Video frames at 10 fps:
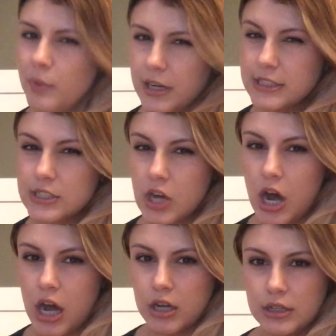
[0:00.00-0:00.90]
So I wanted to
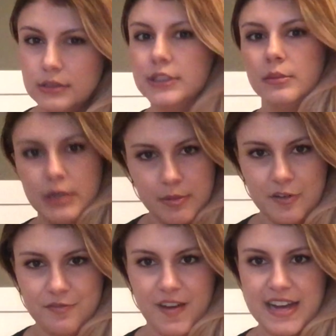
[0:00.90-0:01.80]
talk a little bit
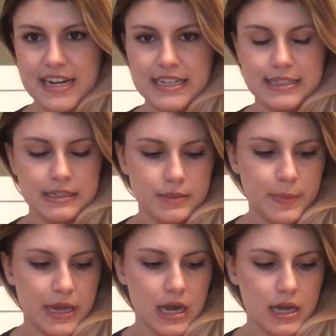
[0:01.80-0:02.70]
about finances
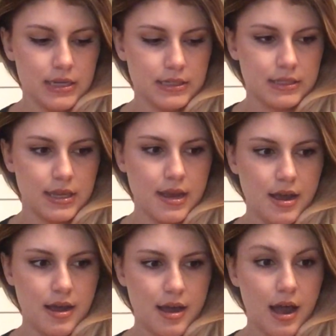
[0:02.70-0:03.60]
because
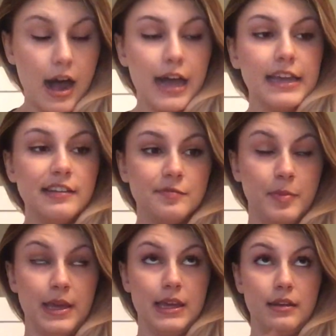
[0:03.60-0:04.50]
I
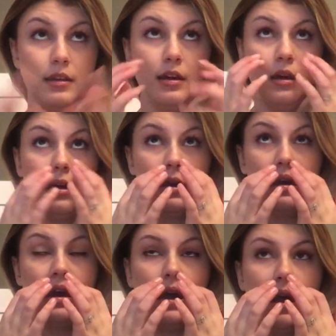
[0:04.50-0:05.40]
have been,
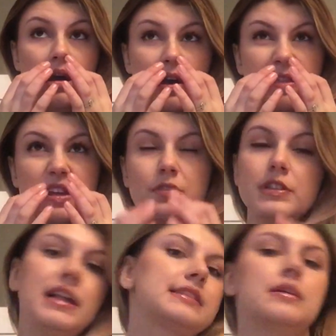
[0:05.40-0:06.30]
I think
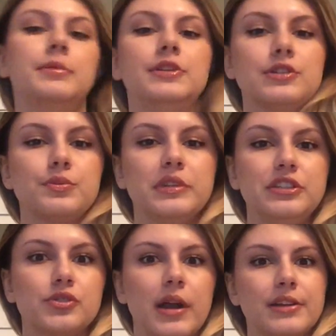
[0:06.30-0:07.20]
for the last couple years,
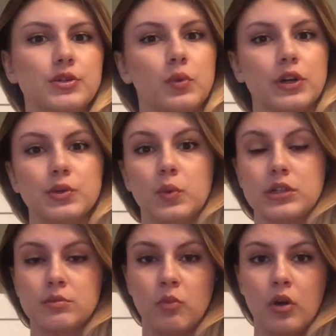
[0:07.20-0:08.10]
really trying to work
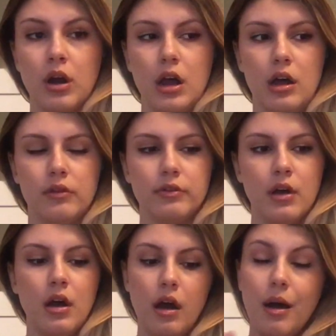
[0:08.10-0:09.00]
towards more of
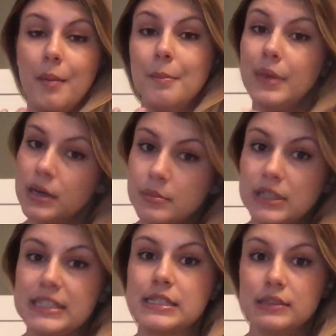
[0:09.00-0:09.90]
a
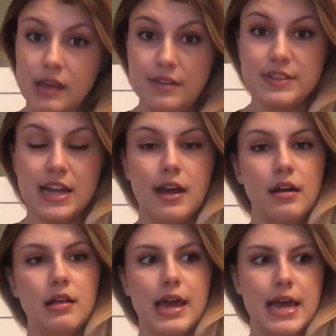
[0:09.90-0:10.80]
minimalist
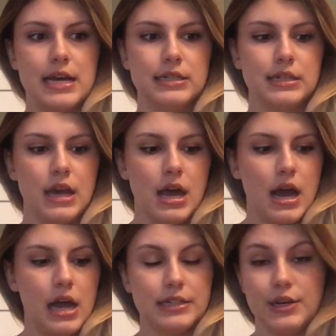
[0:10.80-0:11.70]
lifestyle, and
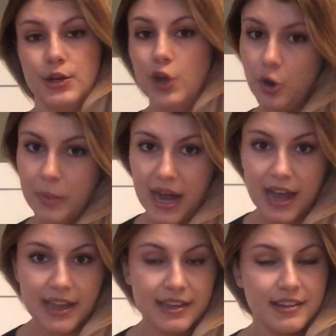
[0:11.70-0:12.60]
I did a
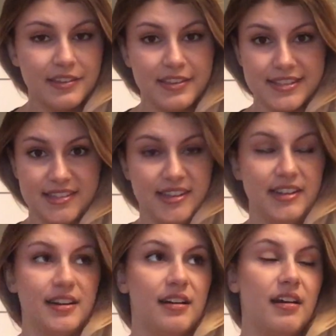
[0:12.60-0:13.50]
no-buy this
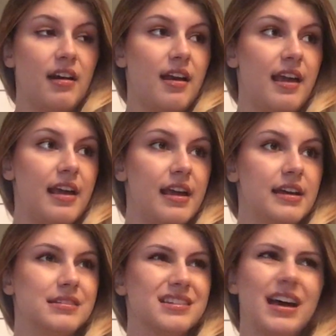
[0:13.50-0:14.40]
year,
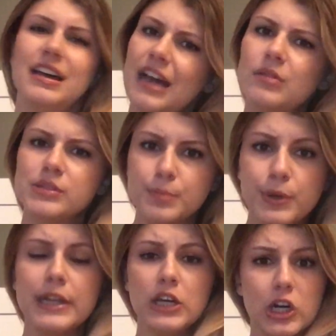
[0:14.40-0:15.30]
and I was
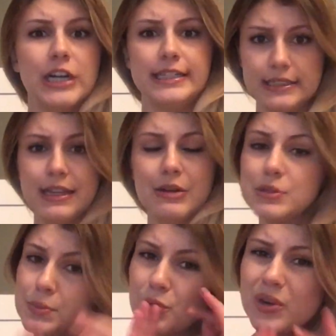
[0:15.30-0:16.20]
pretty good. I
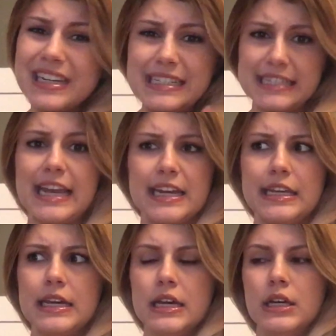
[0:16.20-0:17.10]
was pretty
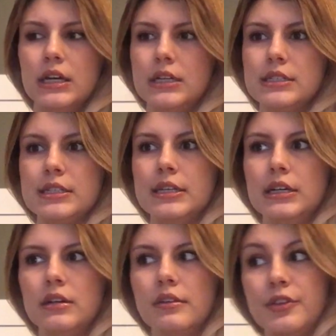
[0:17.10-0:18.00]
steady
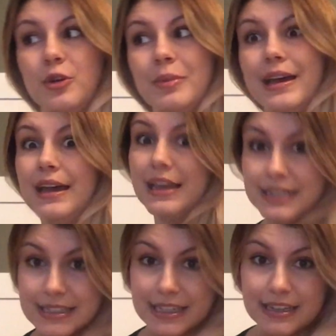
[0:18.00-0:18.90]
until the no-buy
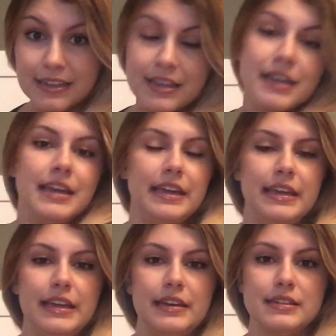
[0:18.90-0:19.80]
ended
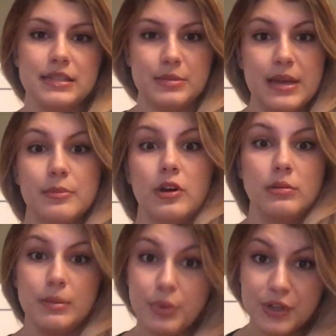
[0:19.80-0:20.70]
in September
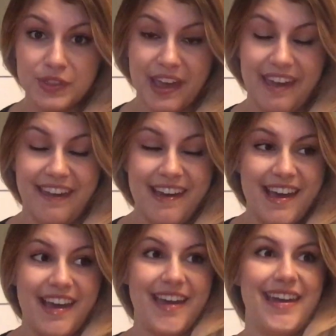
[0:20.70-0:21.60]
on my birthday,
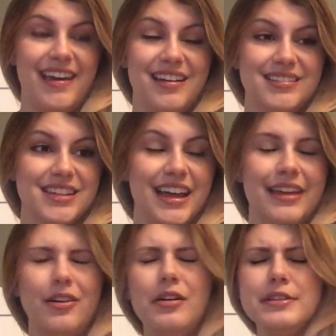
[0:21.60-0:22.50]
and I
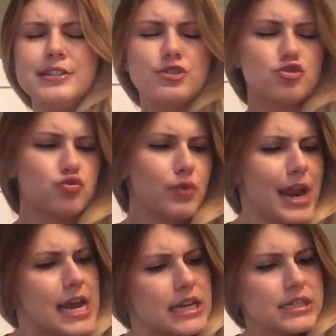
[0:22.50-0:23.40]
had all these
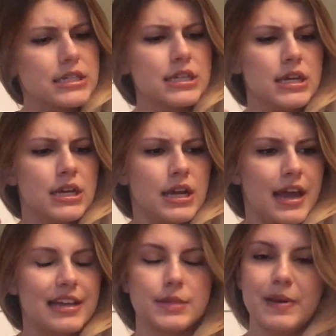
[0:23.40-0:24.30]
grand
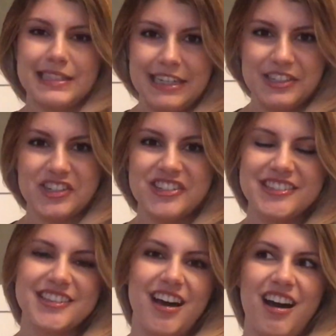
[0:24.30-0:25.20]

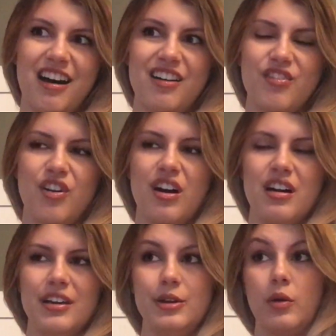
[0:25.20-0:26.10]
expectations of,
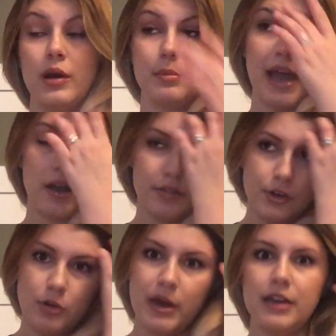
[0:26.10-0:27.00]
you know, going back on the
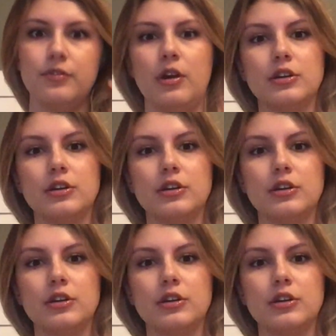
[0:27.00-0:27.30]
no-buy for